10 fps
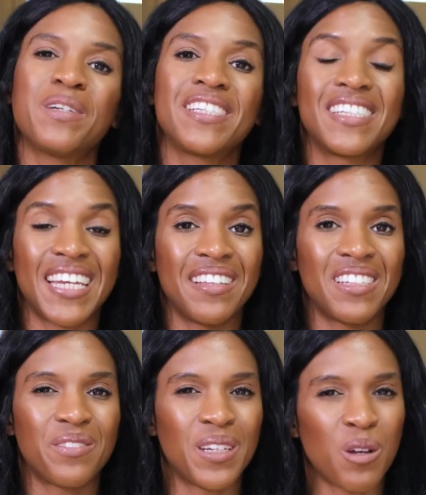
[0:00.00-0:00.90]
wanted to keep
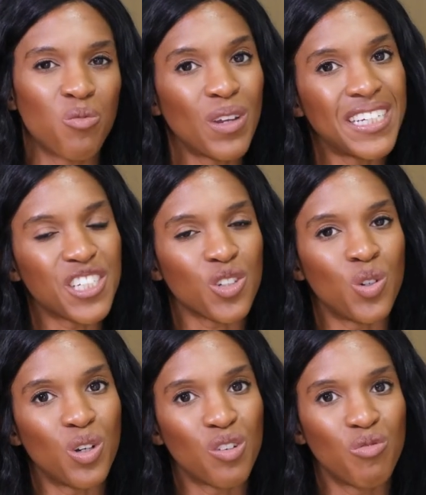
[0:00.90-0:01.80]
this video really
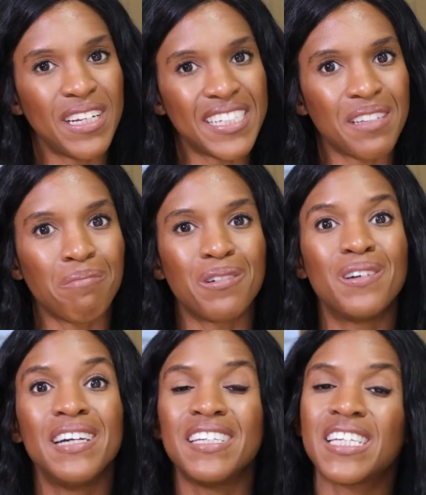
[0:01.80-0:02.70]
short, really
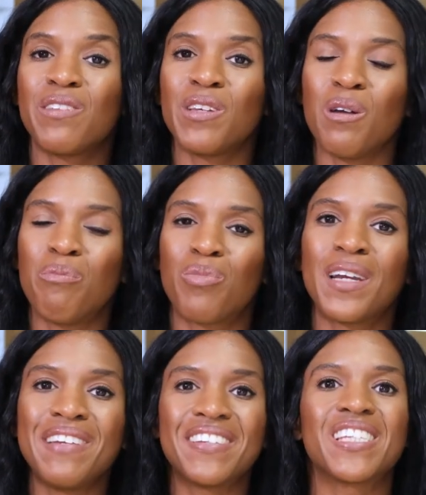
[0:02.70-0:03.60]
simple, to give you a
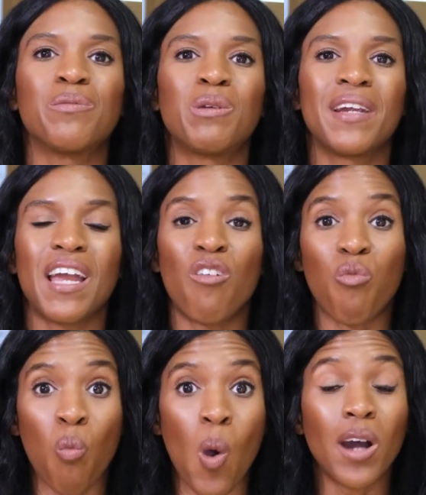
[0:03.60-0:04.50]
brief summary of
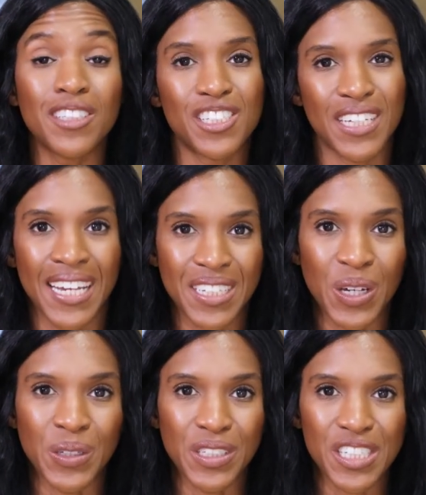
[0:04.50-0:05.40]
what shared
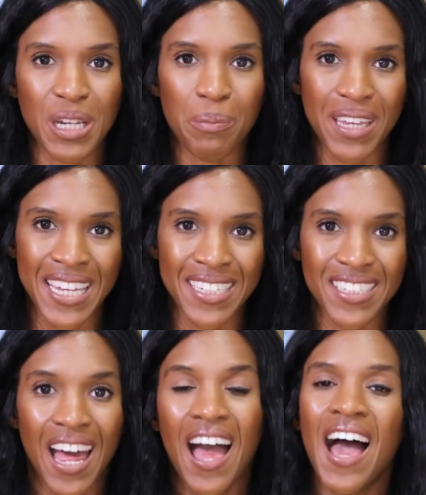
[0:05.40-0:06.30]
ownership is.
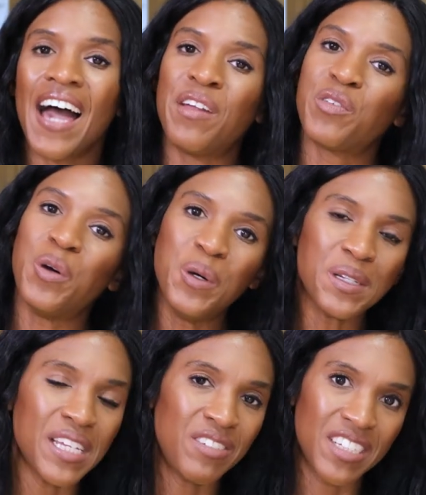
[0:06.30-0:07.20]
And of
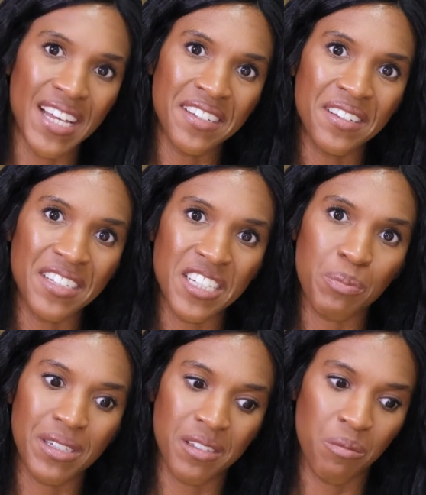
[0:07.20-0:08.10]
course, if shared
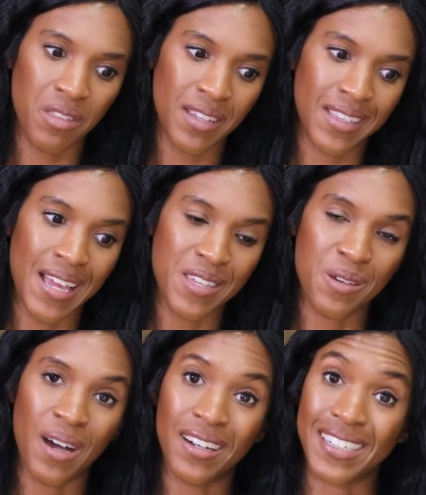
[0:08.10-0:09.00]
ownership is something that you
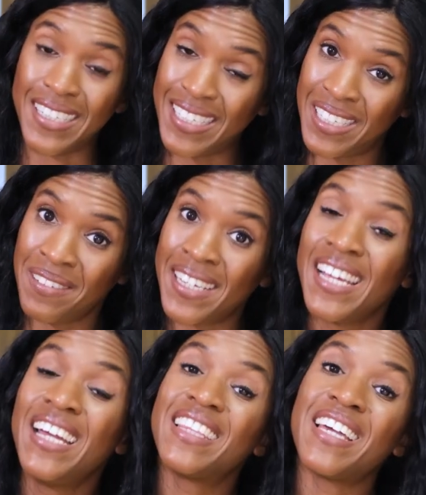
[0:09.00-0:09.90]
are considering,
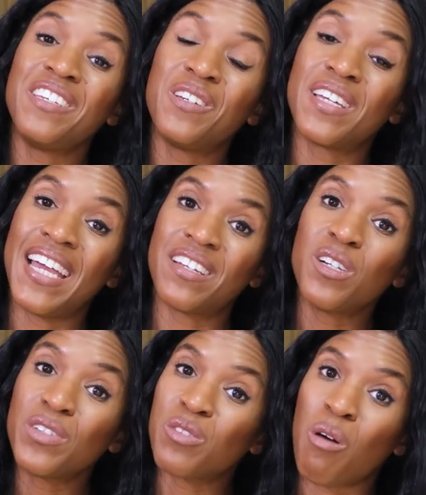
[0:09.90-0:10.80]
then you can head
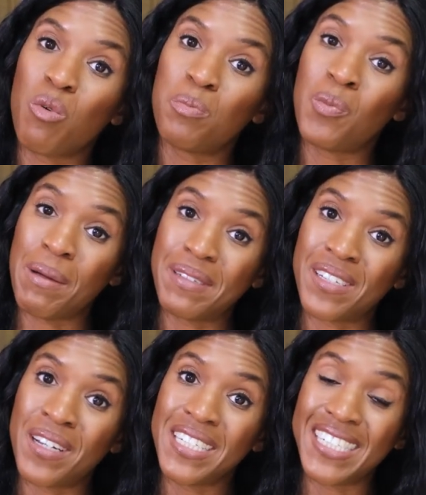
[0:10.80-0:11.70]
over to our
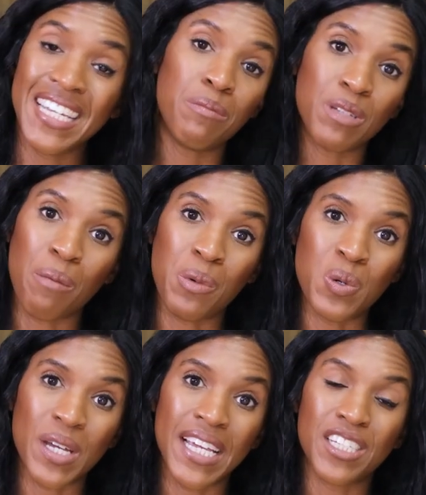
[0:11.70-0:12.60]
website,
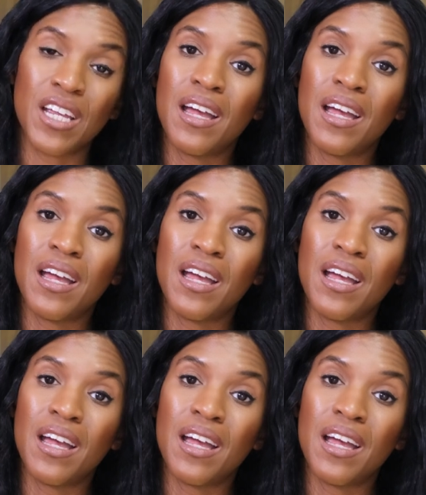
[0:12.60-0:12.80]
dm.mortgage,